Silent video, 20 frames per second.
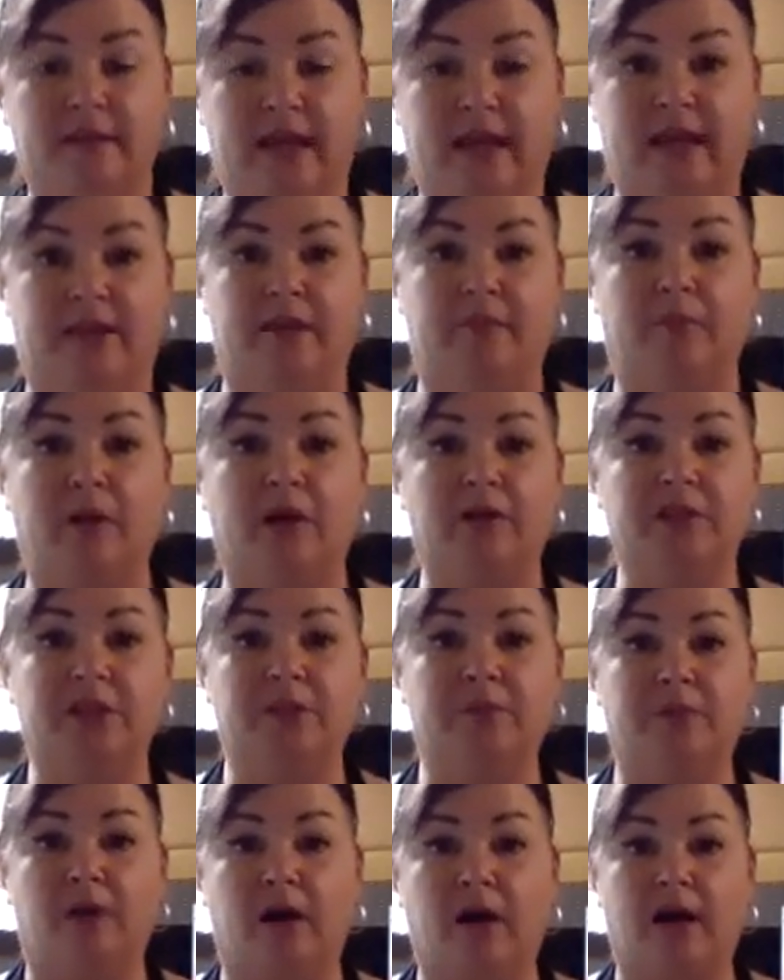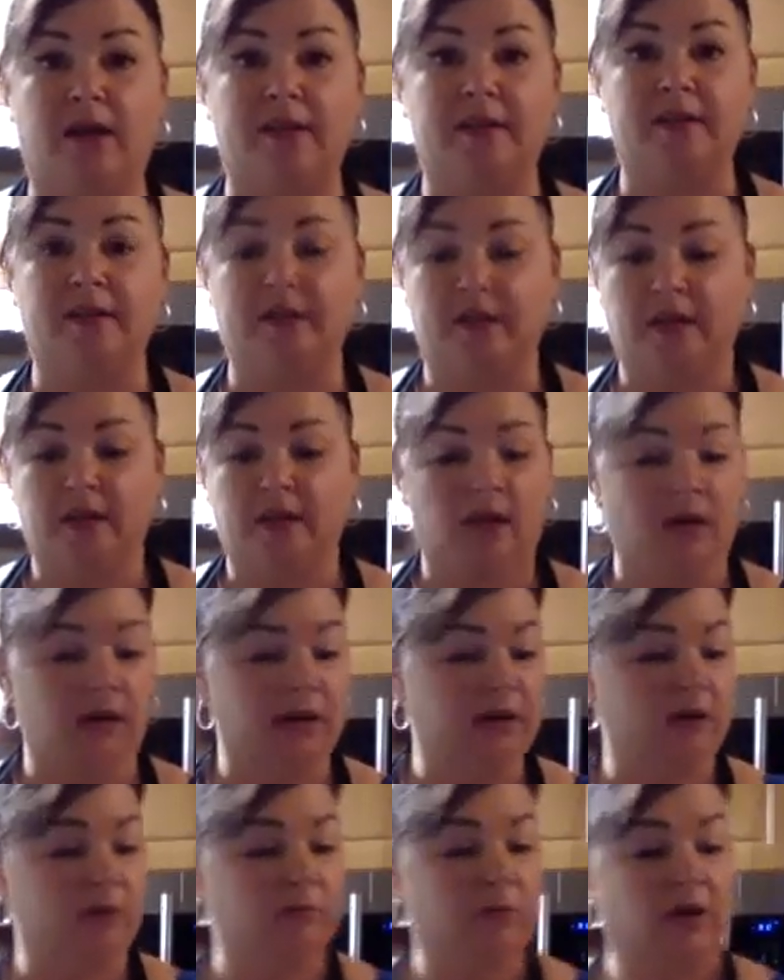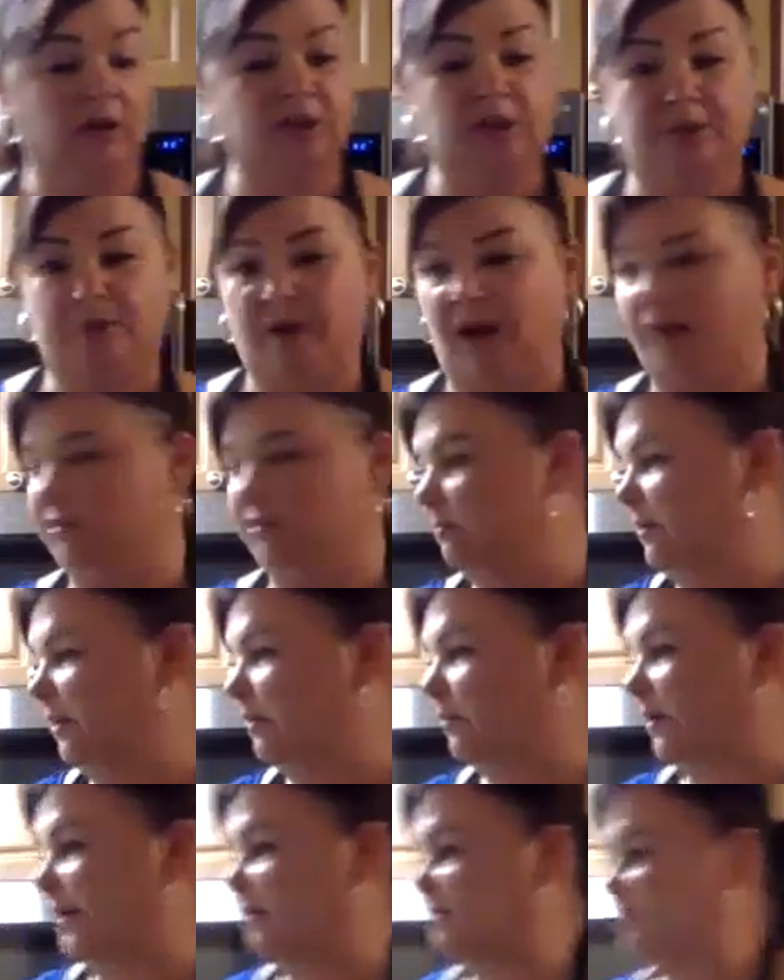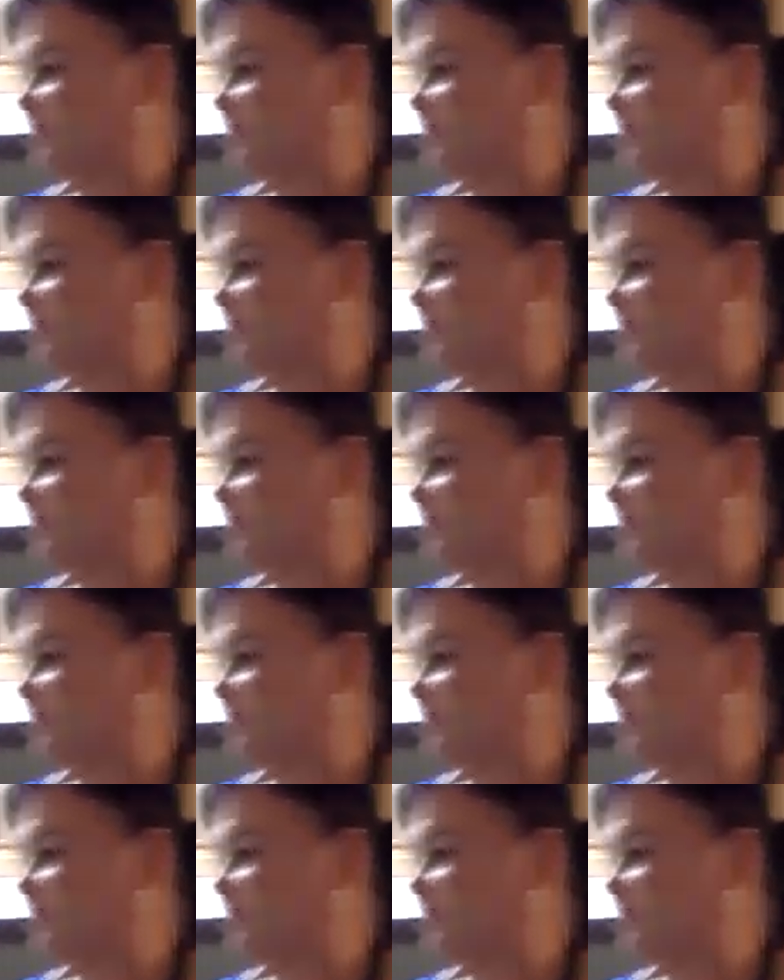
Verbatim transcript: and the multi-pot, our little multi-pot would be great